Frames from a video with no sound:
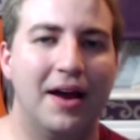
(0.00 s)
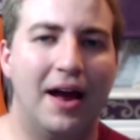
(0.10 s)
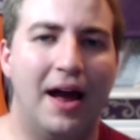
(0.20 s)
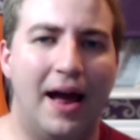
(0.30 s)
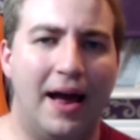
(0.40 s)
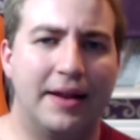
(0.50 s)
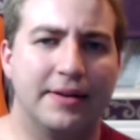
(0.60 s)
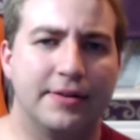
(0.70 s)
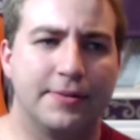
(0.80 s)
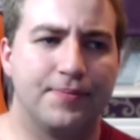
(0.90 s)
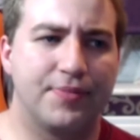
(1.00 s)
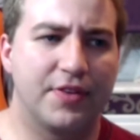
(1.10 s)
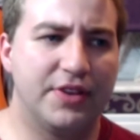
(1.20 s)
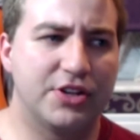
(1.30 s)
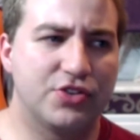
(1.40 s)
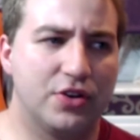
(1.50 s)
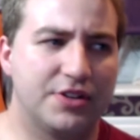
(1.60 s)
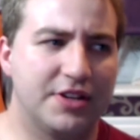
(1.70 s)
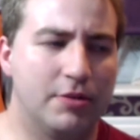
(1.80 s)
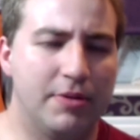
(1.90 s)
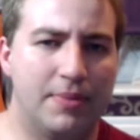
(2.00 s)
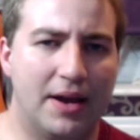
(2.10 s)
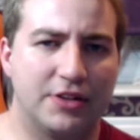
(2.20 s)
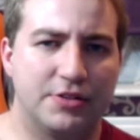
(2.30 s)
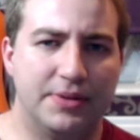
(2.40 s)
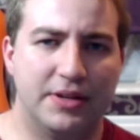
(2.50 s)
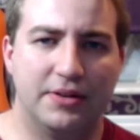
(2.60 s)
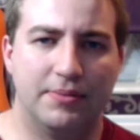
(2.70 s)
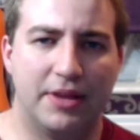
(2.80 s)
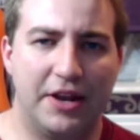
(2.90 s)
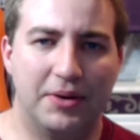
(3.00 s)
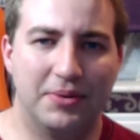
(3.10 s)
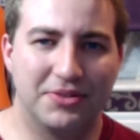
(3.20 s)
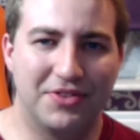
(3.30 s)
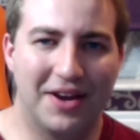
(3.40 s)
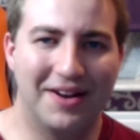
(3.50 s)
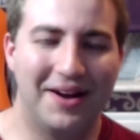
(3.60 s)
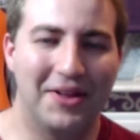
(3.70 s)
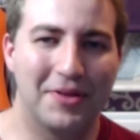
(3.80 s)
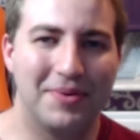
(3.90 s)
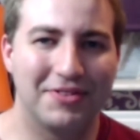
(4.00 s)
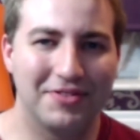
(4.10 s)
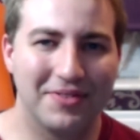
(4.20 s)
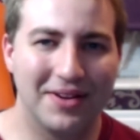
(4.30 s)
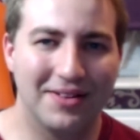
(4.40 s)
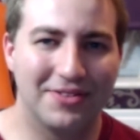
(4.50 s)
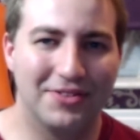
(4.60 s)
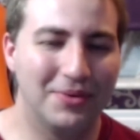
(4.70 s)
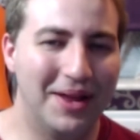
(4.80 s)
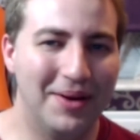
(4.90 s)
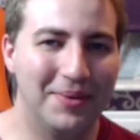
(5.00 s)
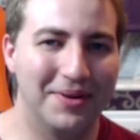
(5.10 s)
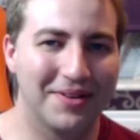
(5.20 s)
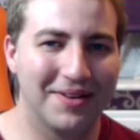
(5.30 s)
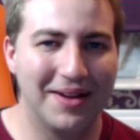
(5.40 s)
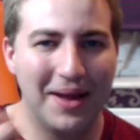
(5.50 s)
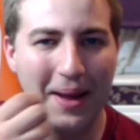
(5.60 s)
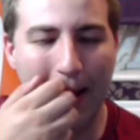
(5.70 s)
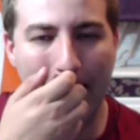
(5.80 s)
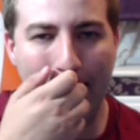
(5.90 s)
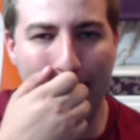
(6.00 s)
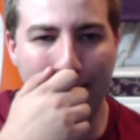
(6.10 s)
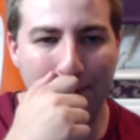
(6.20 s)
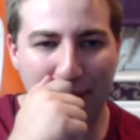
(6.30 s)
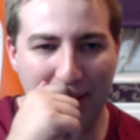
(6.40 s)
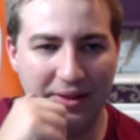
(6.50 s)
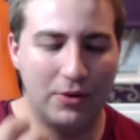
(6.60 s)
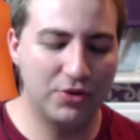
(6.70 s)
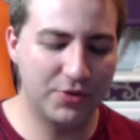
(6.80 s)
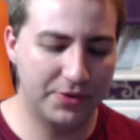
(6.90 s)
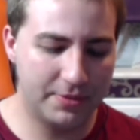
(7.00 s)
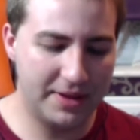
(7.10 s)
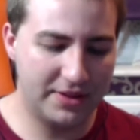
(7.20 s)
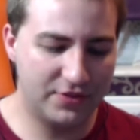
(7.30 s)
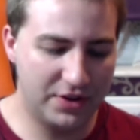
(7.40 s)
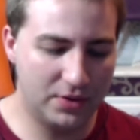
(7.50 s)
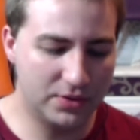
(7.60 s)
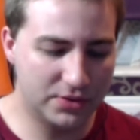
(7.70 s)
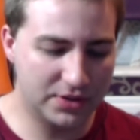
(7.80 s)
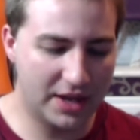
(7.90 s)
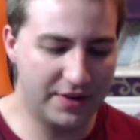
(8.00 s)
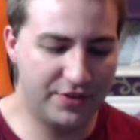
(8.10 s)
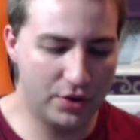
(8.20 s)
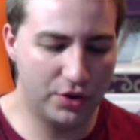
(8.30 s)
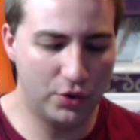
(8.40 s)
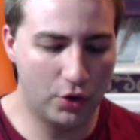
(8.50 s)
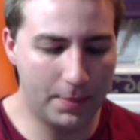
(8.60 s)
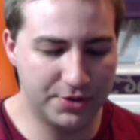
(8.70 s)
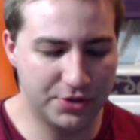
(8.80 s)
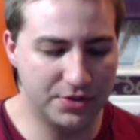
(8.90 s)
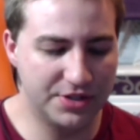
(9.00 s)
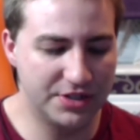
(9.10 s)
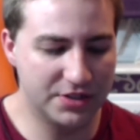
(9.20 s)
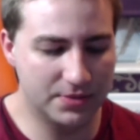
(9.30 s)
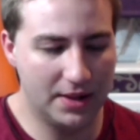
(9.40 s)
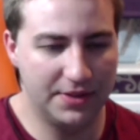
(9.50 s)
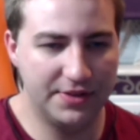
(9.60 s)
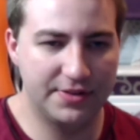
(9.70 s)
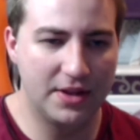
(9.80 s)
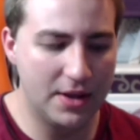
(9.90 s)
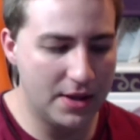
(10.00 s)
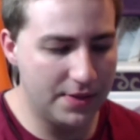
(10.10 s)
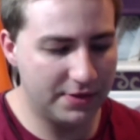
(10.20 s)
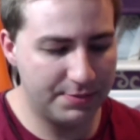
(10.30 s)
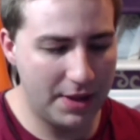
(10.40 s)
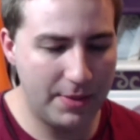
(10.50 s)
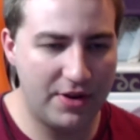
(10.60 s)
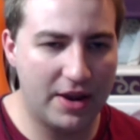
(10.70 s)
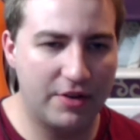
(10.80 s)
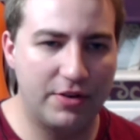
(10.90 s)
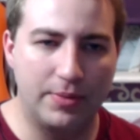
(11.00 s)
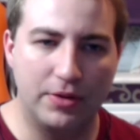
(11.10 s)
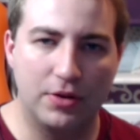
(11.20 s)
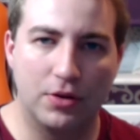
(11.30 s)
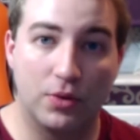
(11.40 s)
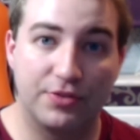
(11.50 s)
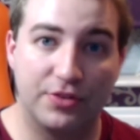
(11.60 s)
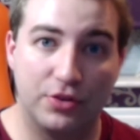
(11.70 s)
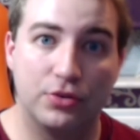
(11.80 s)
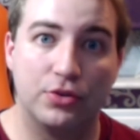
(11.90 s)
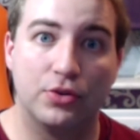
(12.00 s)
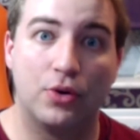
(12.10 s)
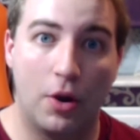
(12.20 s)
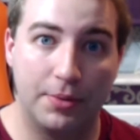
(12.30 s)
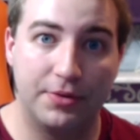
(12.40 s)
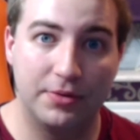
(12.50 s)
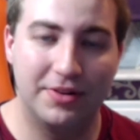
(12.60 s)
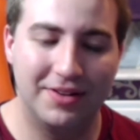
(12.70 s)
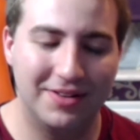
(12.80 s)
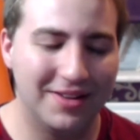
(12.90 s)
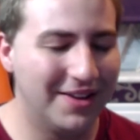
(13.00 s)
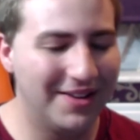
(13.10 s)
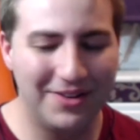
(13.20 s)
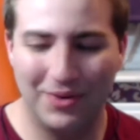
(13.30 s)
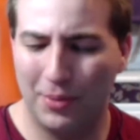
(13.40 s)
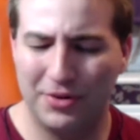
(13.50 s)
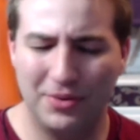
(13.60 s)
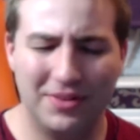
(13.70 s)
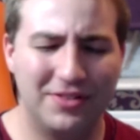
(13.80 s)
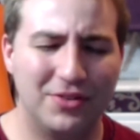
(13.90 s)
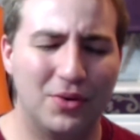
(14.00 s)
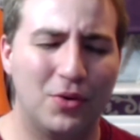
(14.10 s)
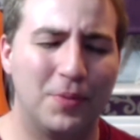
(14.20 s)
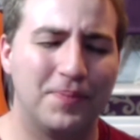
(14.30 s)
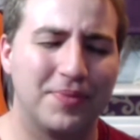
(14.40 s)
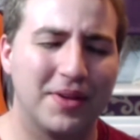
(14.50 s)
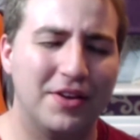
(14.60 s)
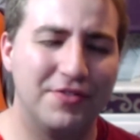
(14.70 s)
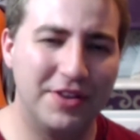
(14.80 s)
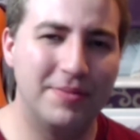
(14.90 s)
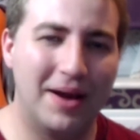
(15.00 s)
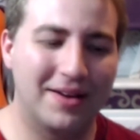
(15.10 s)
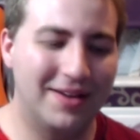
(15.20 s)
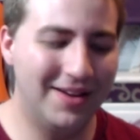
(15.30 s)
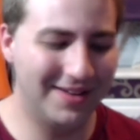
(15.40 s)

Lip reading: and fingers crossed I'll be back to being plain old Dragonheart, the Prince of Wales, no network. But I also wanted to make this video to kind of hear your opportunities as well. This baby dragon right back here wants to hear your opportunities, your feedback.